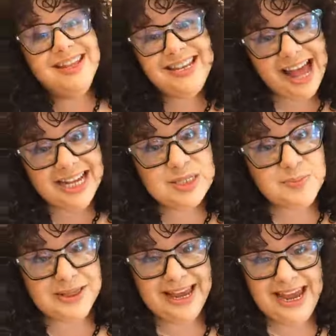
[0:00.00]
then the
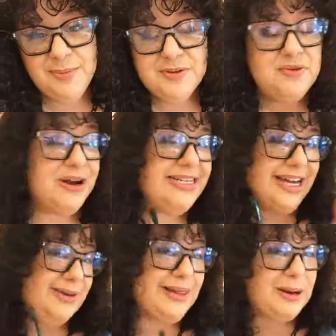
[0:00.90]
next Blake, before I
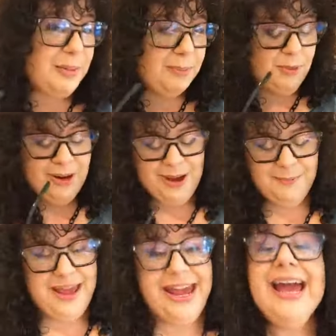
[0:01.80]
tell you a little bit more
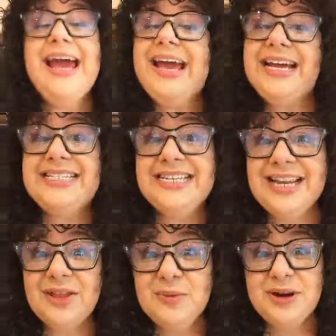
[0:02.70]
about me, is
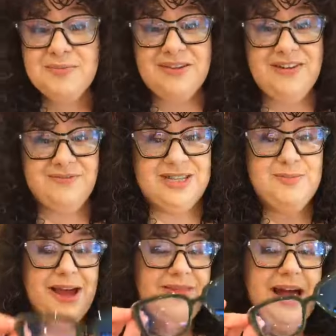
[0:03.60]
another one of my favorites
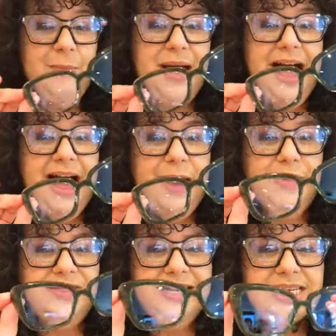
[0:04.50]
by them.
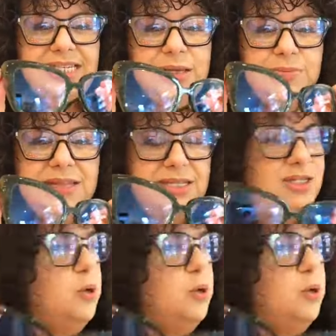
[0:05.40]
This is some of these